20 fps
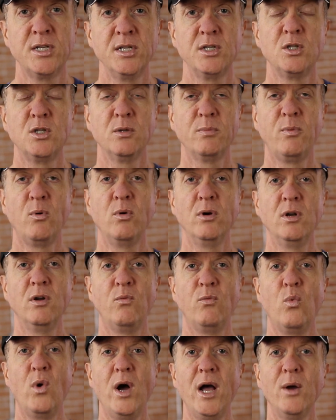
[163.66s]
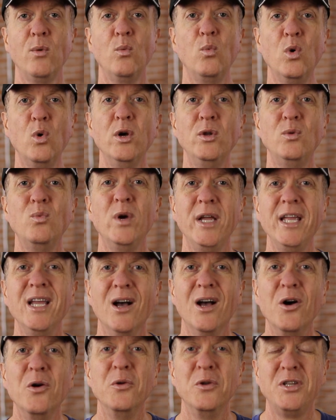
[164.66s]
get to the point of why would we
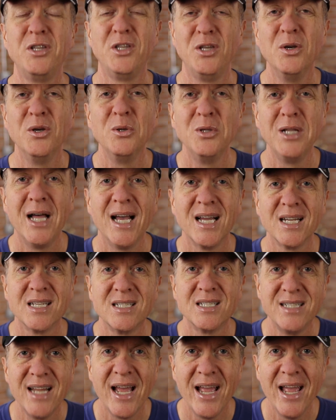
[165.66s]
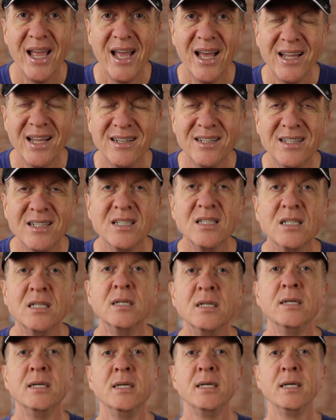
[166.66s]
own a QLAC, Stan?
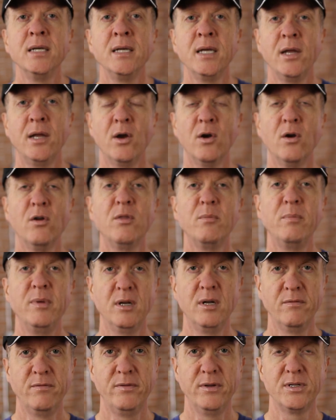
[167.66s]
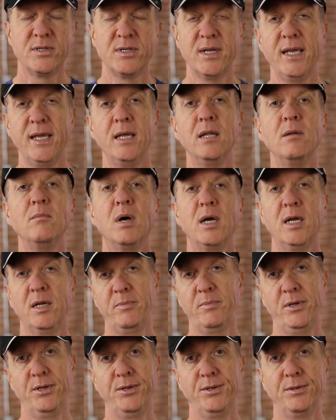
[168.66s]
Here are the benefits, in my
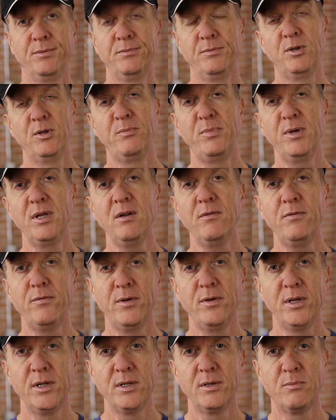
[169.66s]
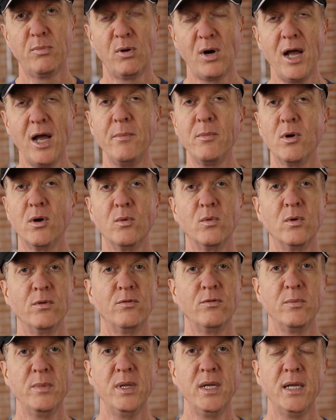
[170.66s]
opinion. The benefit, primary one
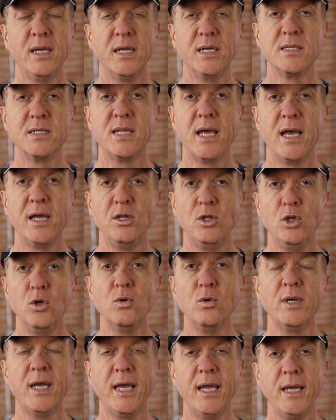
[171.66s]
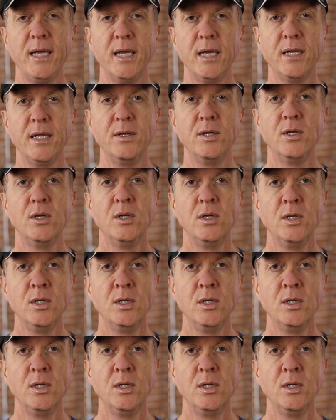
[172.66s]
for me, is that you can